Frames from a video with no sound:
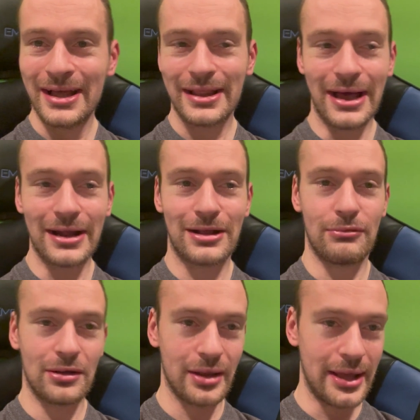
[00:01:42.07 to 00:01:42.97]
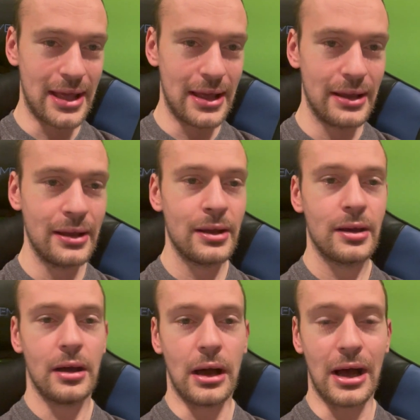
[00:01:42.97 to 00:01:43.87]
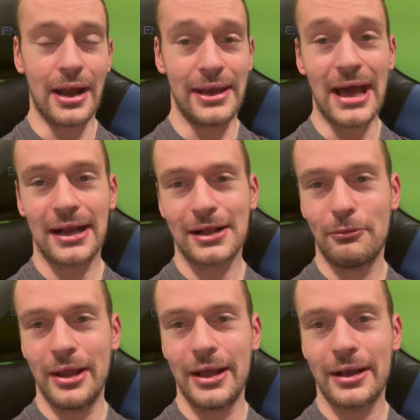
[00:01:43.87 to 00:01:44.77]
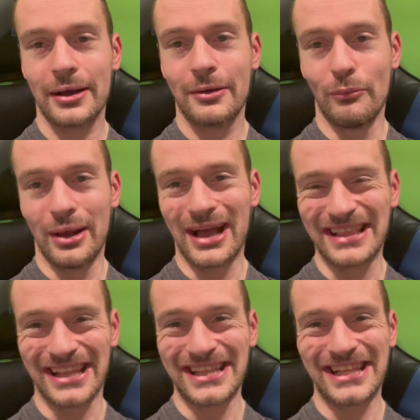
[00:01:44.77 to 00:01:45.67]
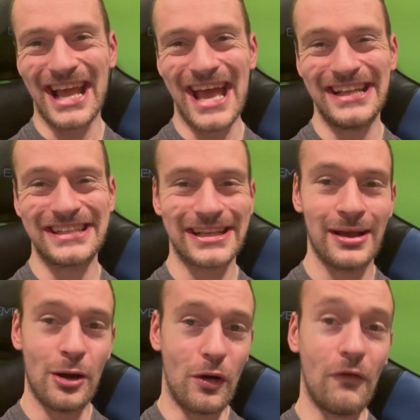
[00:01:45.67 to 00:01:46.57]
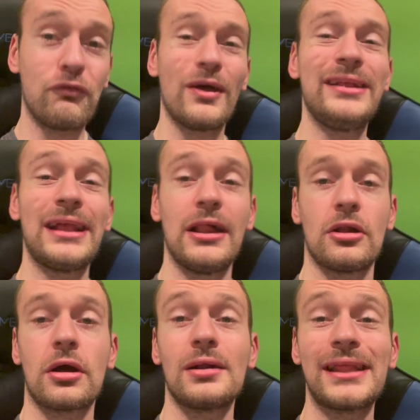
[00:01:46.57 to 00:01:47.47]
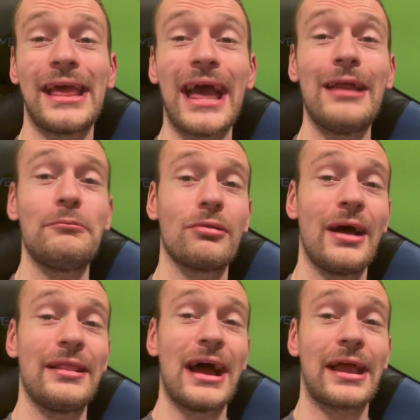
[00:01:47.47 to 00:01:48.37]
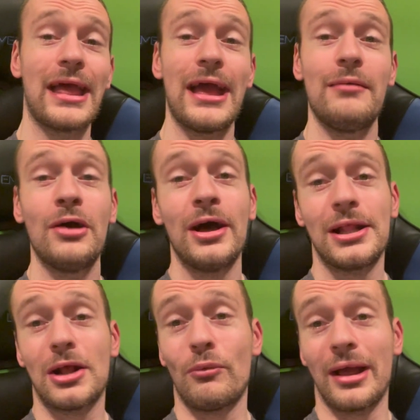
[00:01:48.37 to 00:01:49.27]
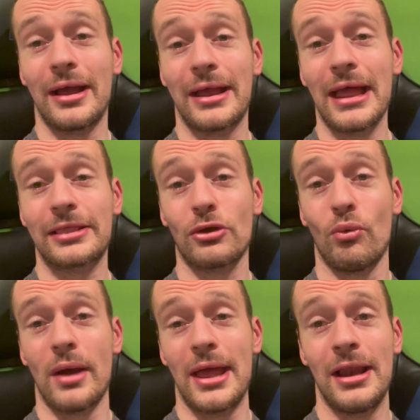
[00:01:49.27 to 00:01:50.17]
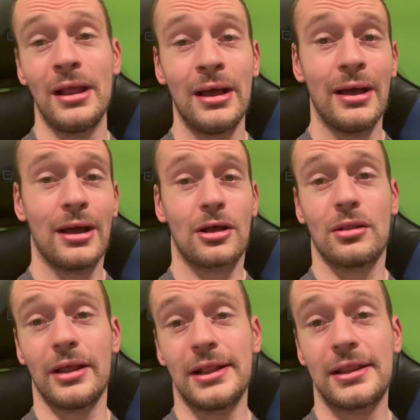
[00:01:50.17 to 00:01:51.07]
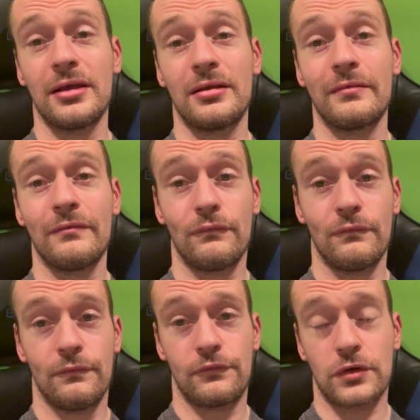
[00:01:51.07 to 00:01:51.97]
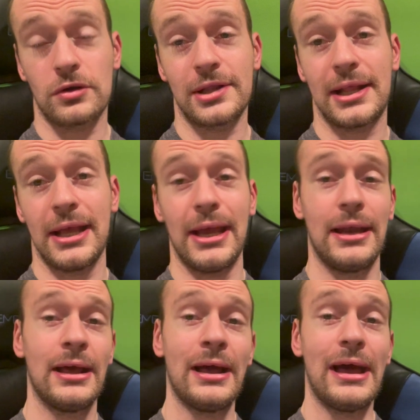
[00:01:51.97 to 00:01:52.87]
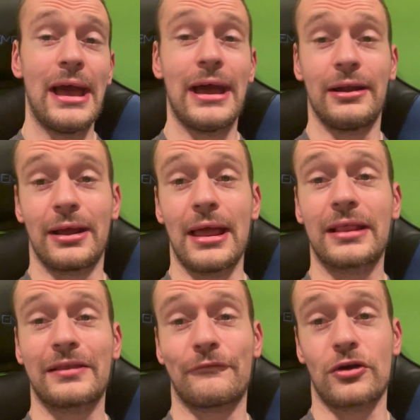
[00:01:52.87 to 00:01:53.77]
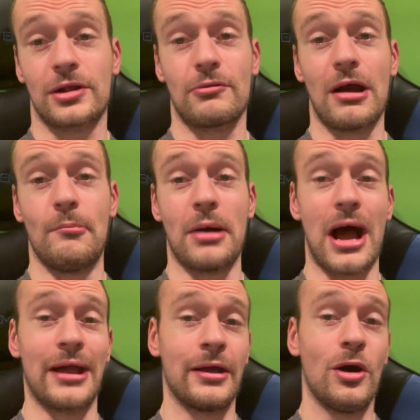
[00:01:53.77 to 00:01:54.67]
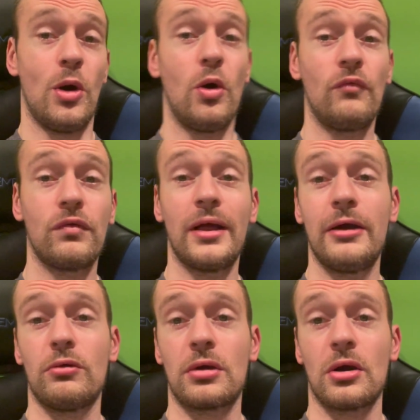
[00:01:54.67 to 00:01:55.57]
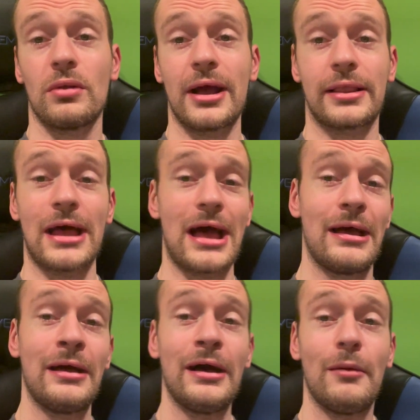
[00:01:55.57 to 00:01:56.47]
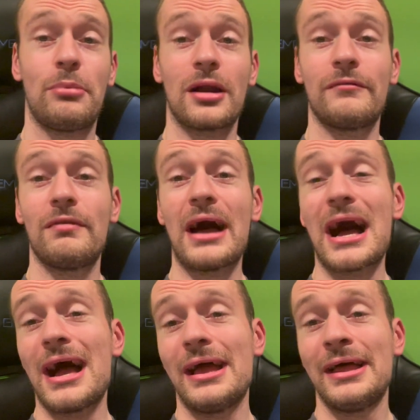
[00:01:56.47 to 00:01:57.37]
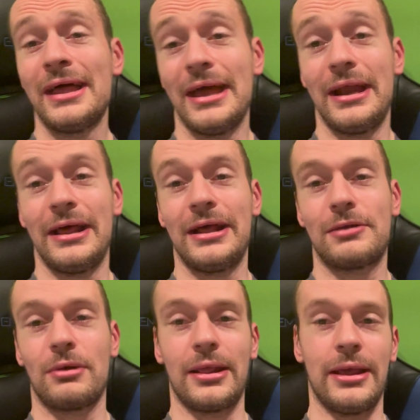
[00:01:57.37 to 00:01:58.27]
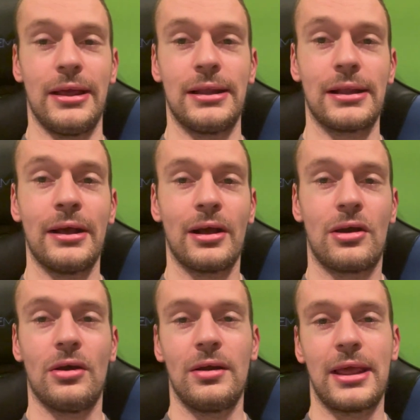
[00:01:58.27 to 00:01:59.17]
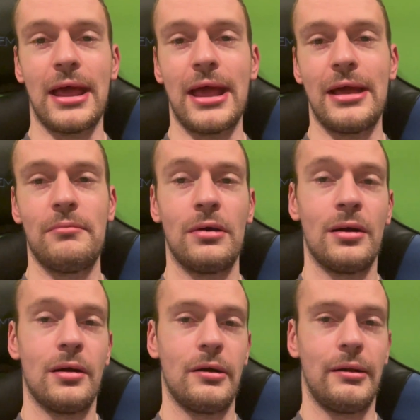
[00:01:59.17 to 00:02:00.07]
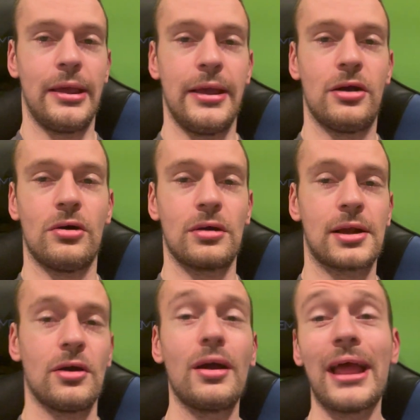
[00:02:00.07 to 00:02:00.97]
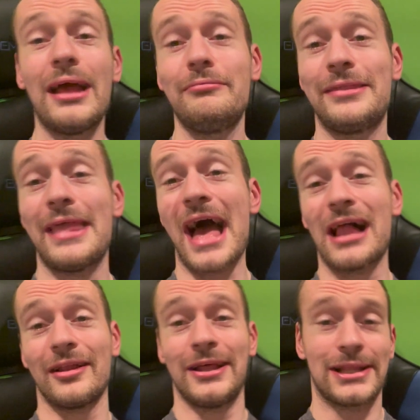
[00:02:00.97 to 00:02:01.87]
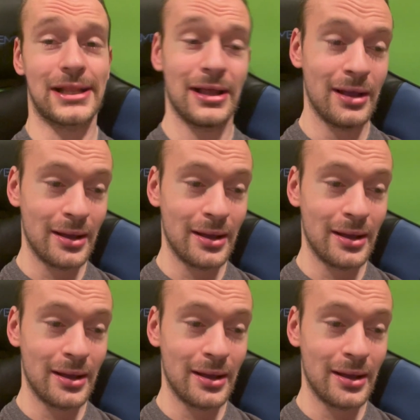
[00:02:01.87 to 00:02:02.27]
That is really it. Next week, we got the Saints. Hopefully, Jalen Hurts can play that game so we can get the win, clinch the first seed, and get the first round bye. Hopefully, it will go like that. But if not, it is what it is. Good game, Eagles. Good game, Dallas.